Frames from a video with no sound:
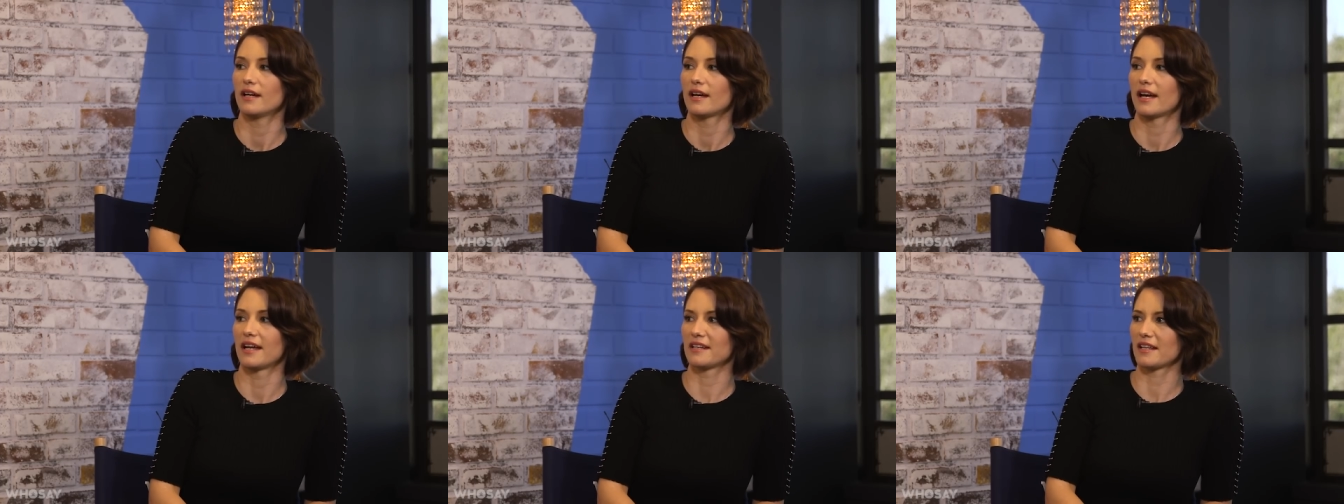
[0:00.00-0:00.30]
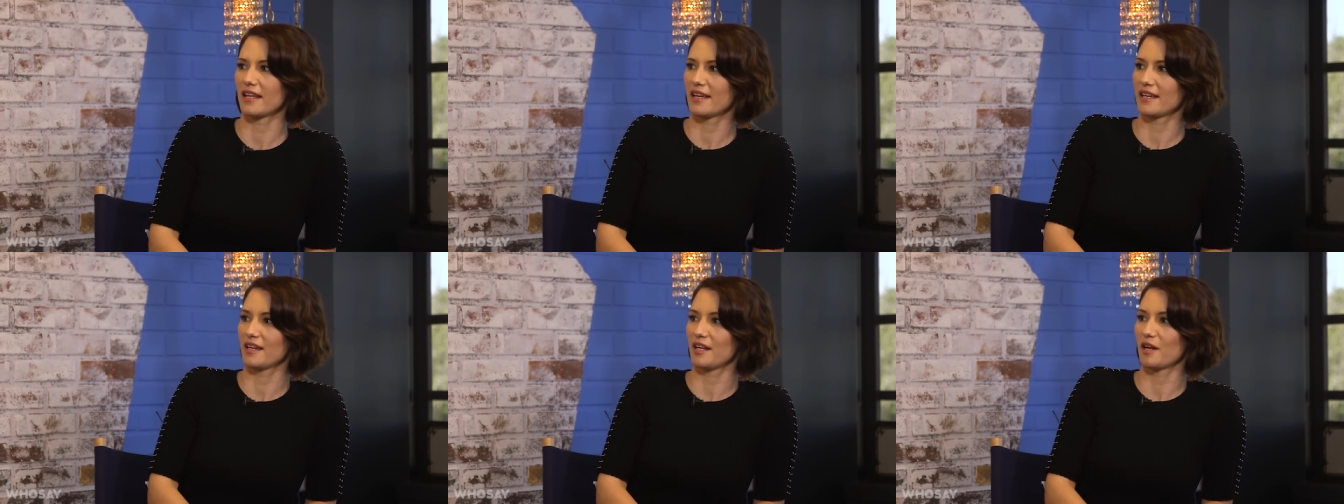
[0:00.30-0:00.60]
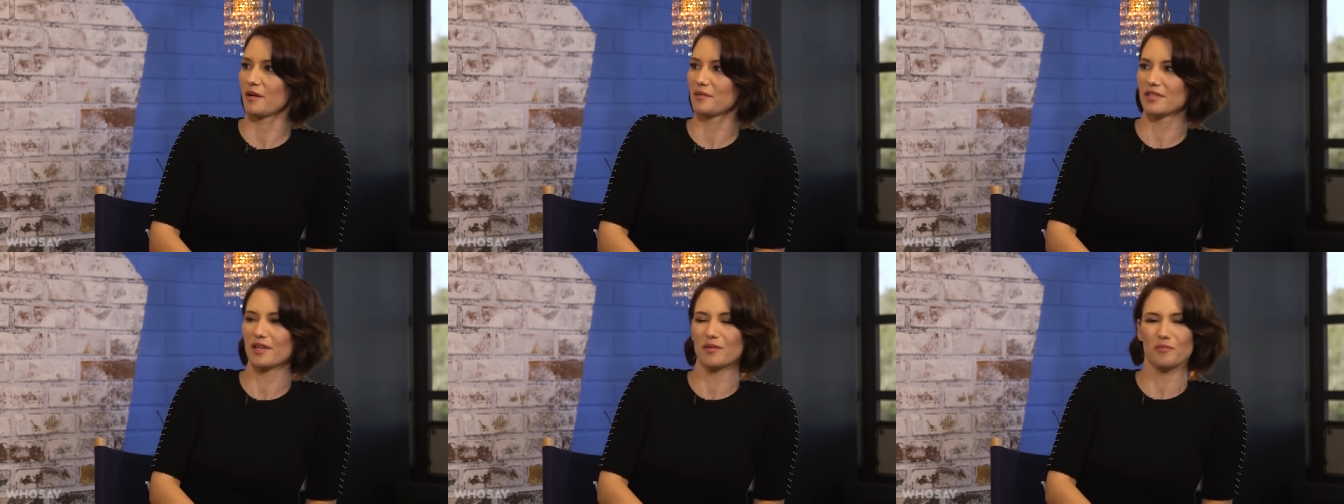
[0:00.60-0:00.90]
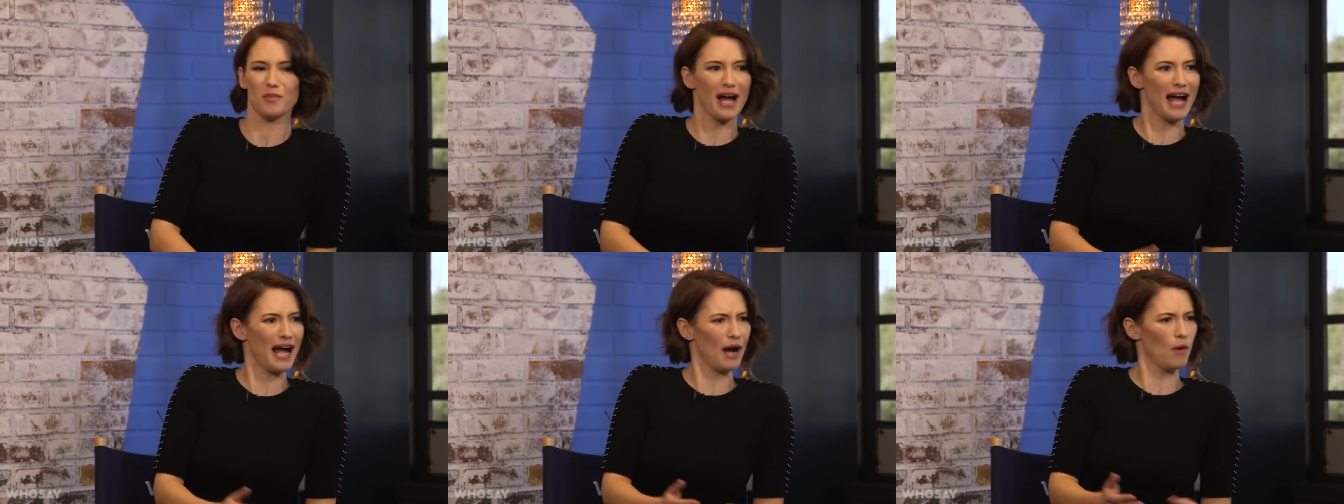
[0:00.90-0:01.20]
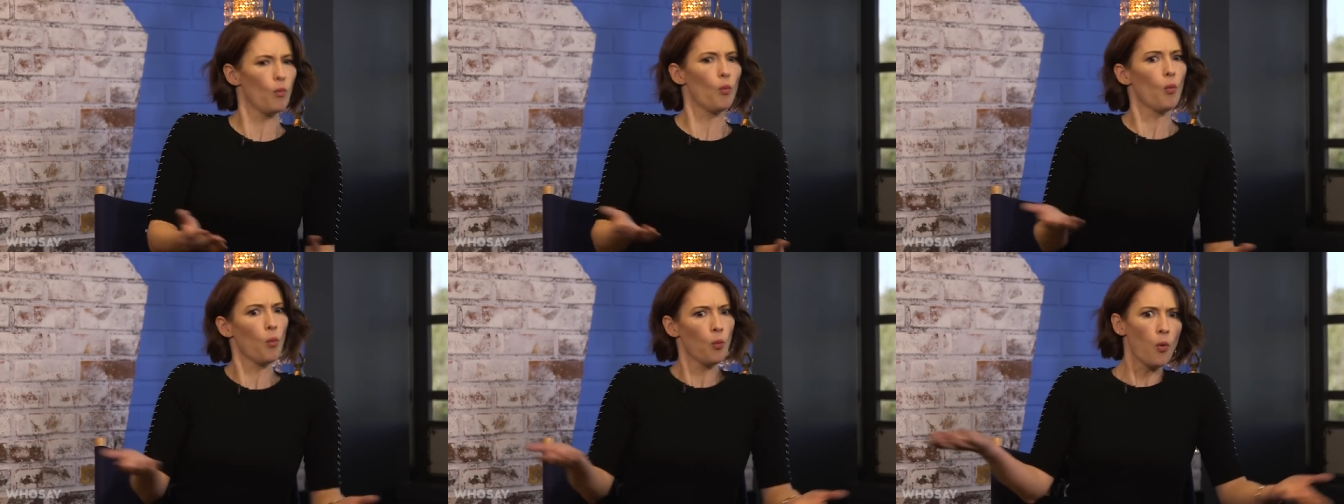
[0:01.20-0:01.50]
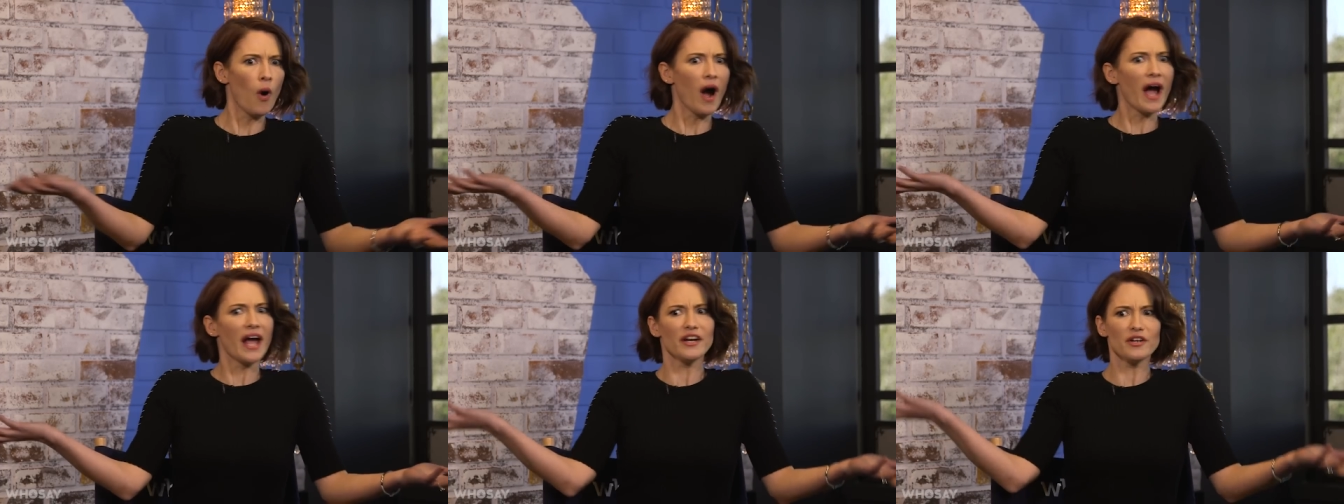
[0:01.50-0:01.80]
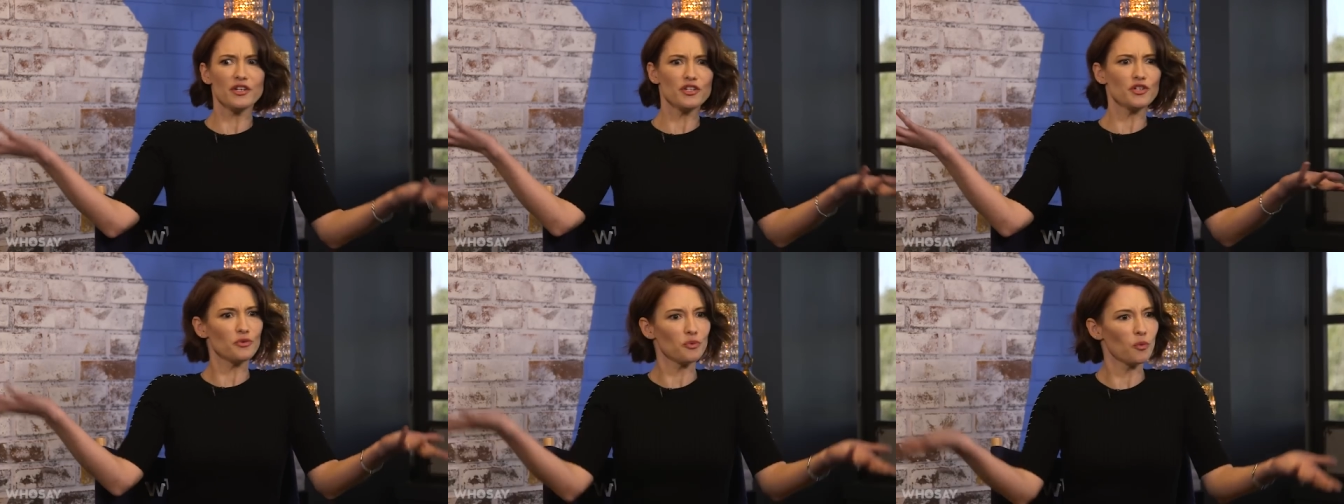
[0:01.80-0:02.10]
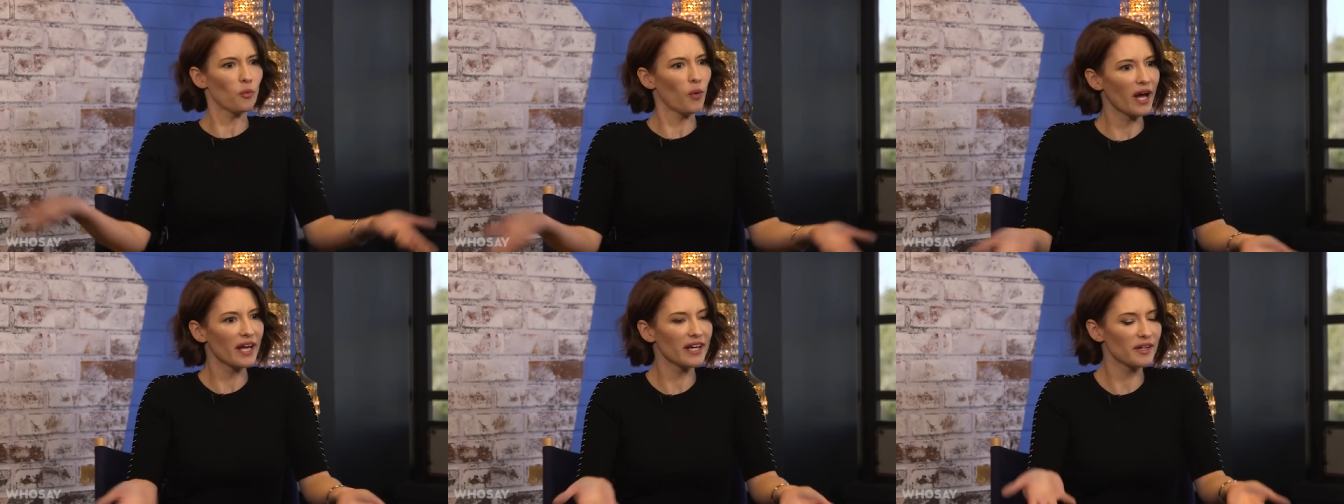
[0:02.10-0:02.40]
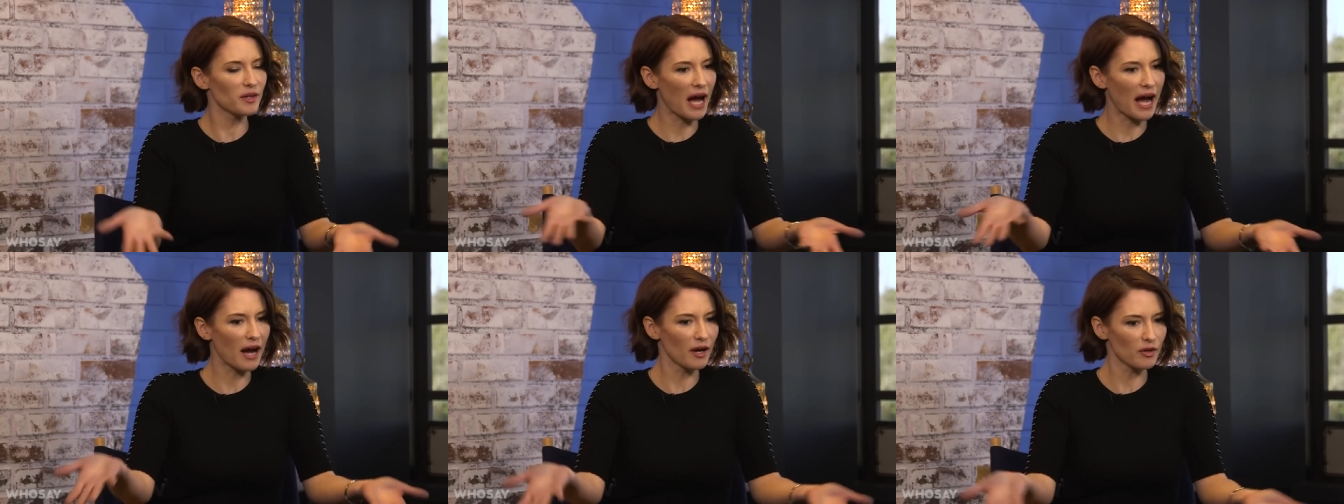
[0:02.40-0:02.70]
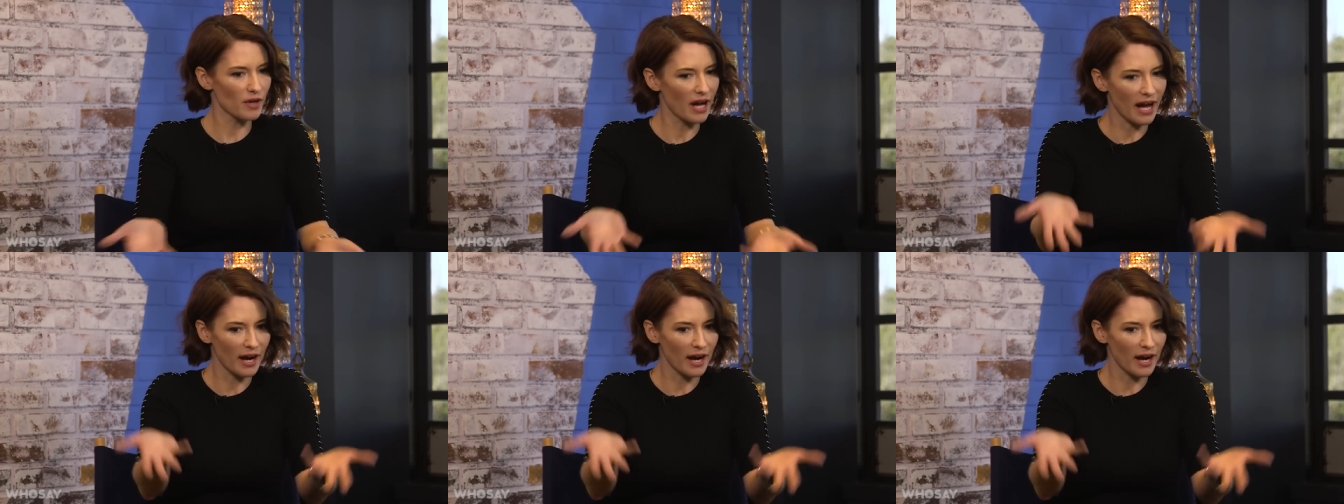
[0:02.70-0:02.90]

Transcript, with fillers: and like and i was like wow why do you why how,